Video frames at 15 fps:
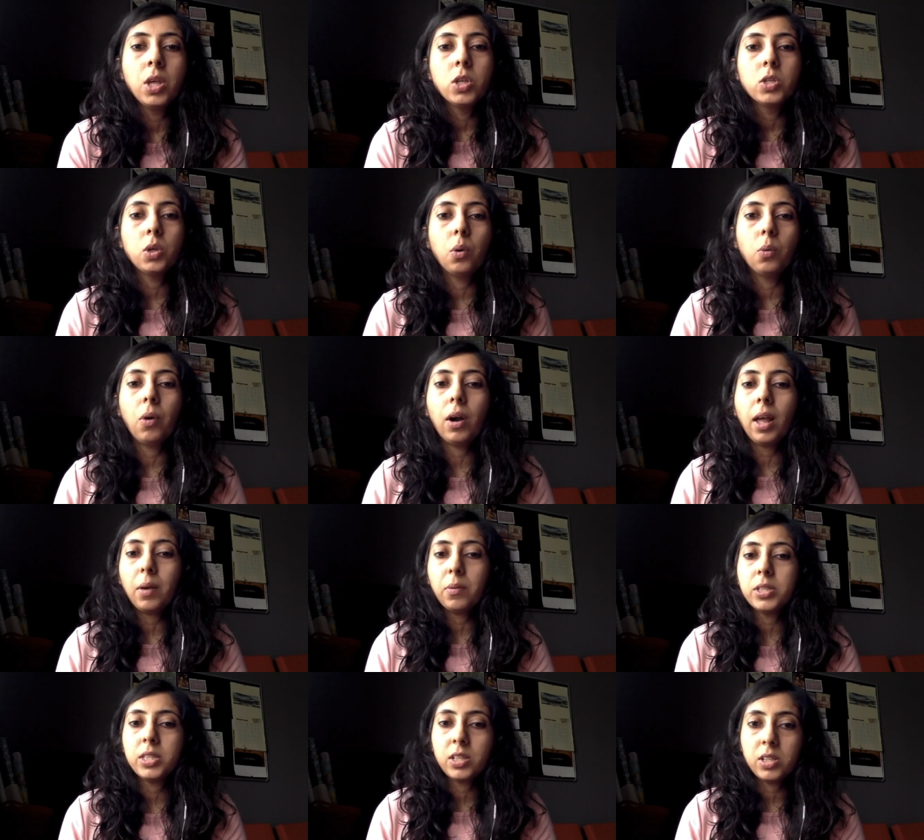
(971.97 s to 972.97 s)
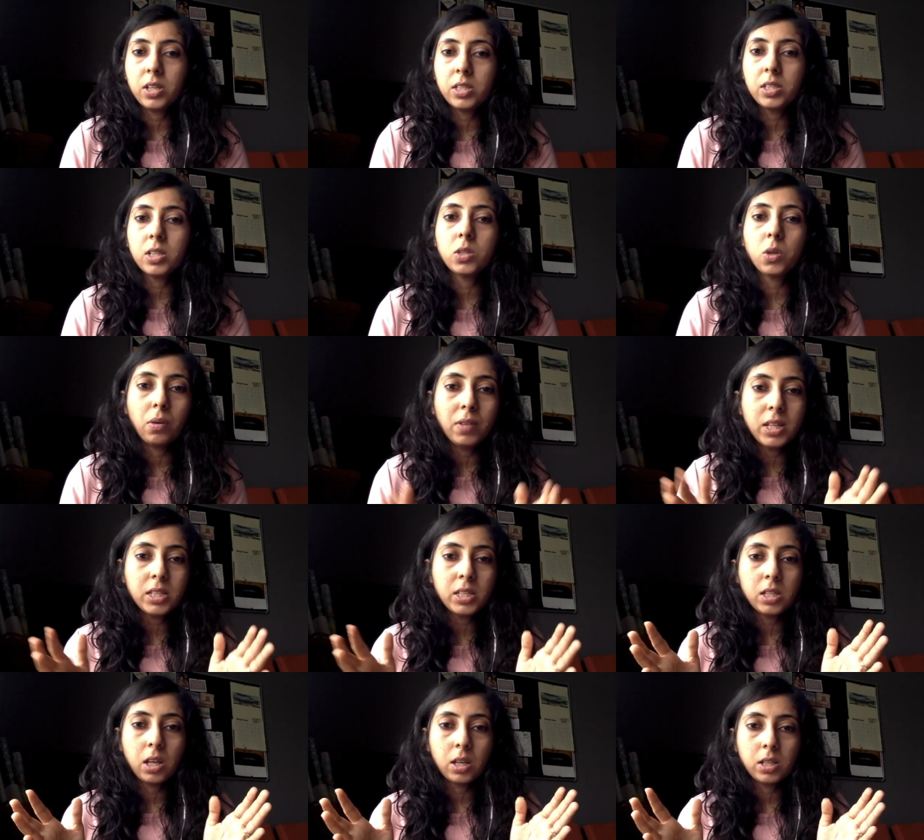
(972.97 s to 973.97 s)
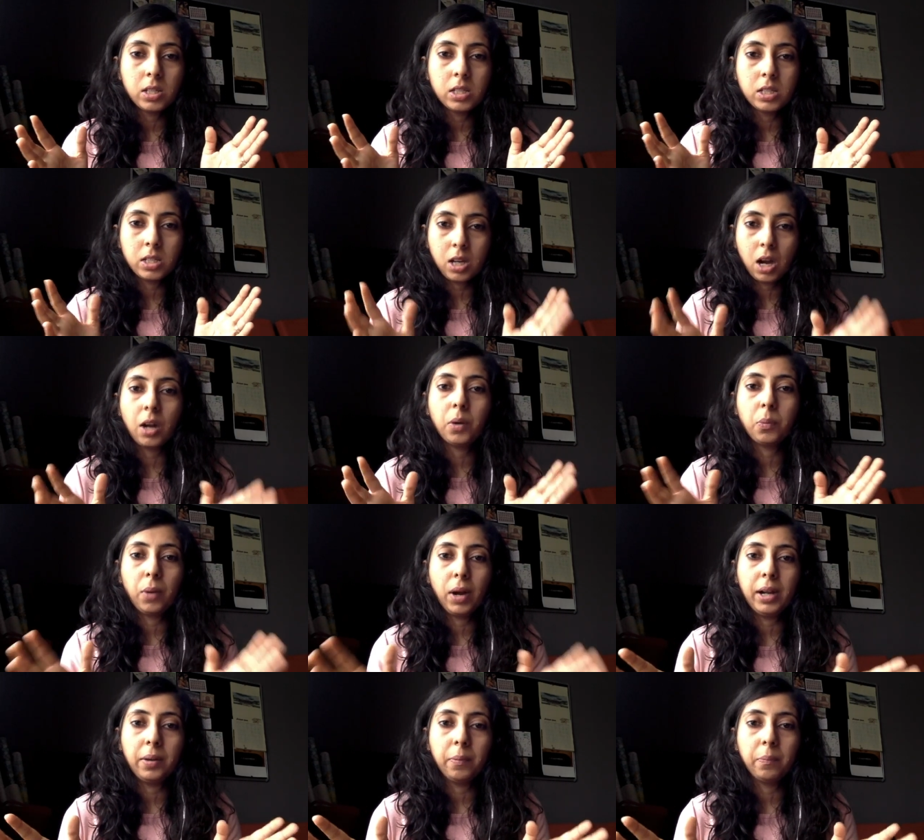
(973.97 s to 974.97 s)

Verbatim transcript: So what I would suggest is always start wide.